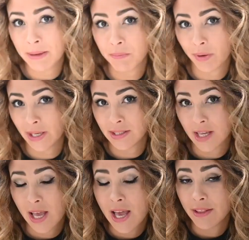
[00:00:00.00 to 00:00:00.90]
and
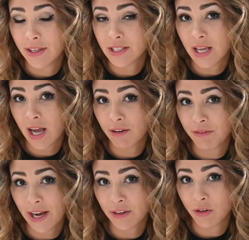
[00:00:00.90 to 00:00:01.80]
print this
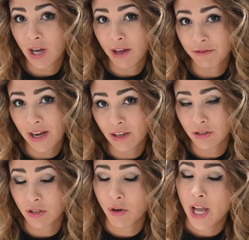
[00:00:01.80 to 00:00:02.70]
vinyl cut file.
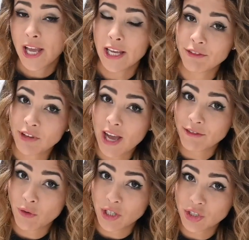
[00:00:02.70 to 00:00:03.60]
So if you
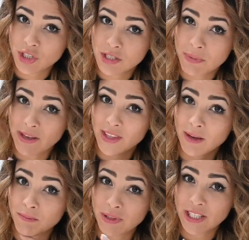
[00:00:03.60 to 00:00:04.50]
have questions about
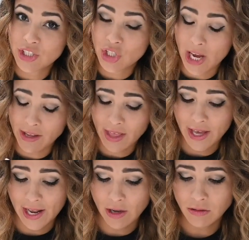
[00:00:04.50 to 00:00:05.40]
that, please check
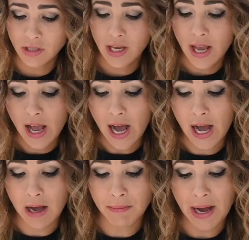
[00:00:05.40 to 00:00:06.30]
that out.
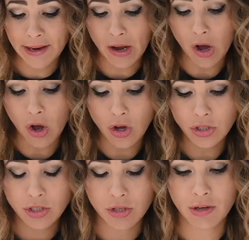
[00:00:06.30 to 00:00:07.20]
I
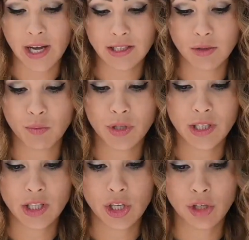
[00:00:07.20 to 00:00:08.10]
also got some
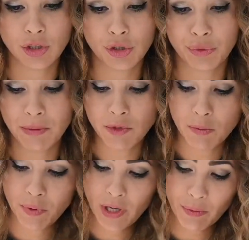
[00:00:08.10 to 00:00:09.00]
really cute trim
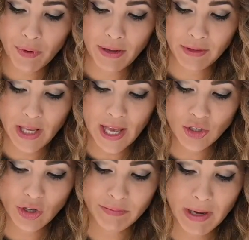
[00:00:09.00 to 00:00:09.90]
to put around the
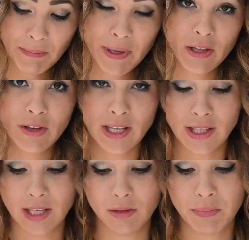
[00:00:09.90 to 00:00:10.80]
edge of my pillow. I
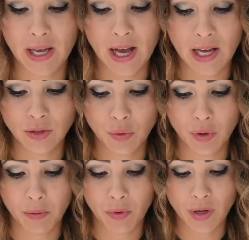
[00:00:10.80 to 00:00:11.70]
think it'd be
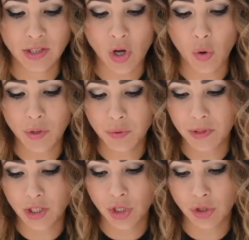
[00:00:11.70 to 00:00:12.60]
adorable. It's always
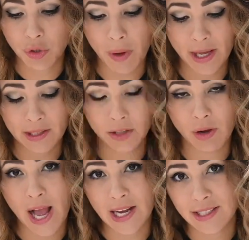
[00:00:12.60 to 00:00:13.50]
really cute to add a
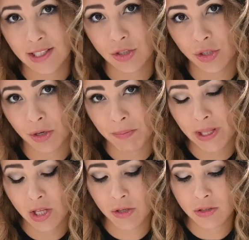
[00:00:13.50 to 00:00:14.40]
little accent to your
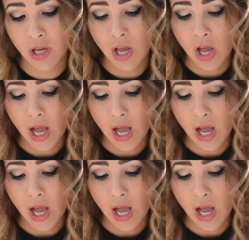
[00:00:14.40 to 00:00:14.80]
pillows